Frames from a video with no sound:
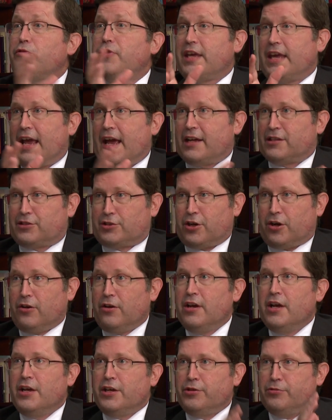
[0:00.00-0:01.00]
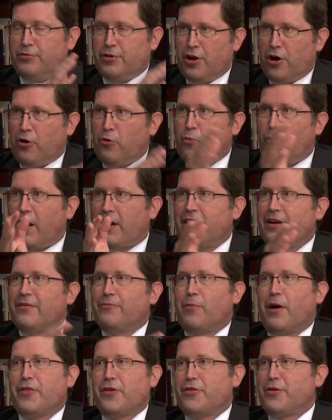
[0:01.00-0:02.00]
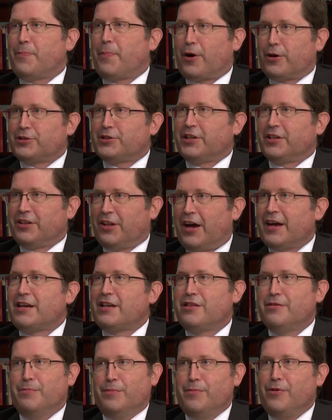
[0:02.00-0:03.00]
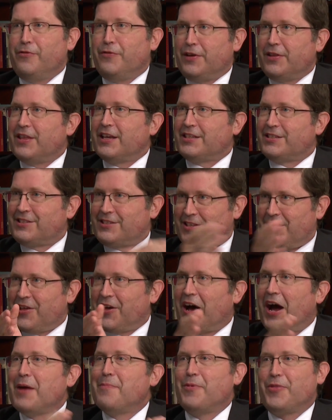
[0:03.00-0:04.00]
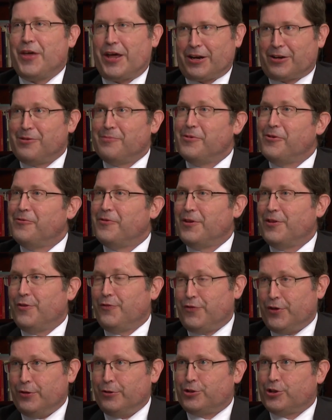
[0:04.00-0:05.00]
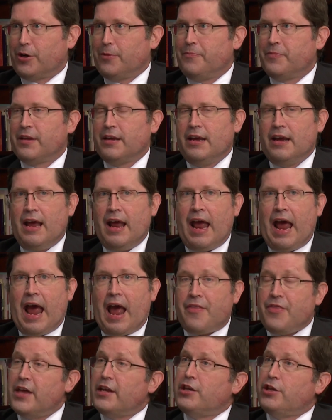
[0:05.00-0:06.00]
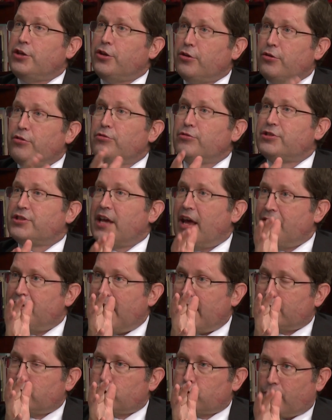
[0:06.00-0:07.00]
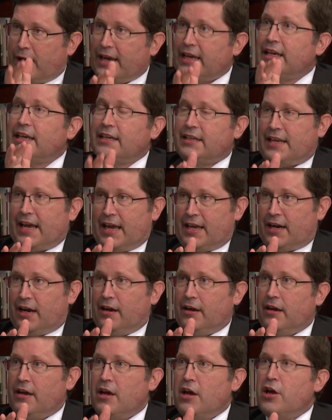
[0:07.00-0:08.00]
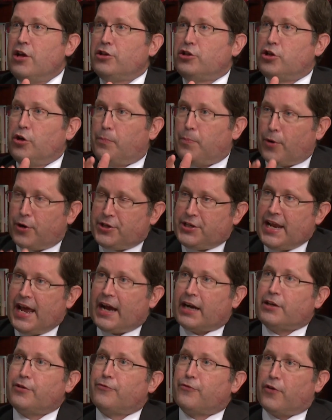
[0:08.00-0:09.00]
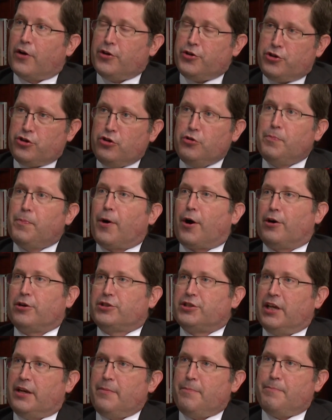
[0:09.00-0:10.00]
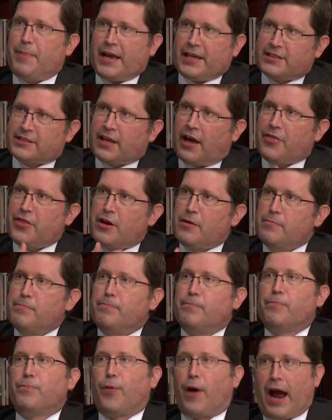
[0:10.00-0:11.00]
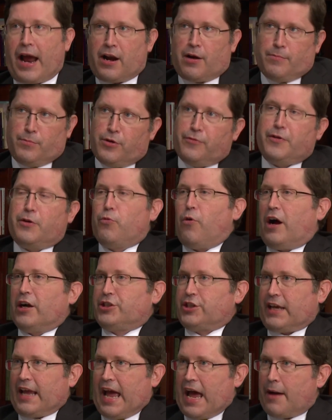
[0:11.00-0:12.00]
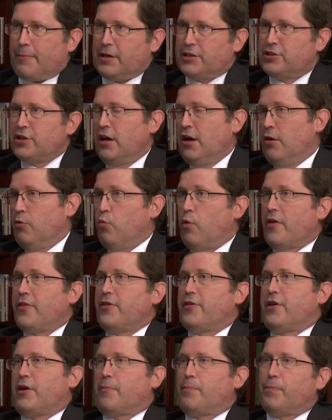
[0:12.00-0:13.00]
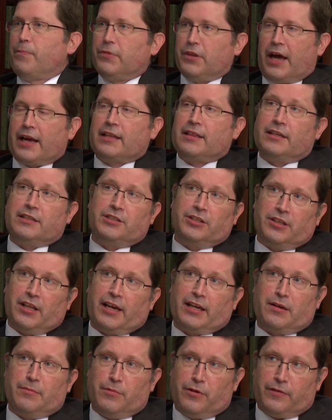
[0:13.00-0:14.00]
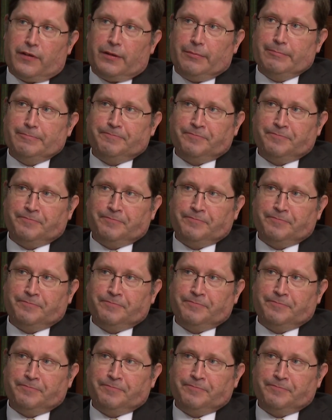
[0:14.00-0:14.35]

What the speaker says: the answer, you know whether the person liked the movie that's the hypothetical movie in the future, and then use that training data to predict for a new person based on their prior movie watching habits, whether they're likely to like a movie.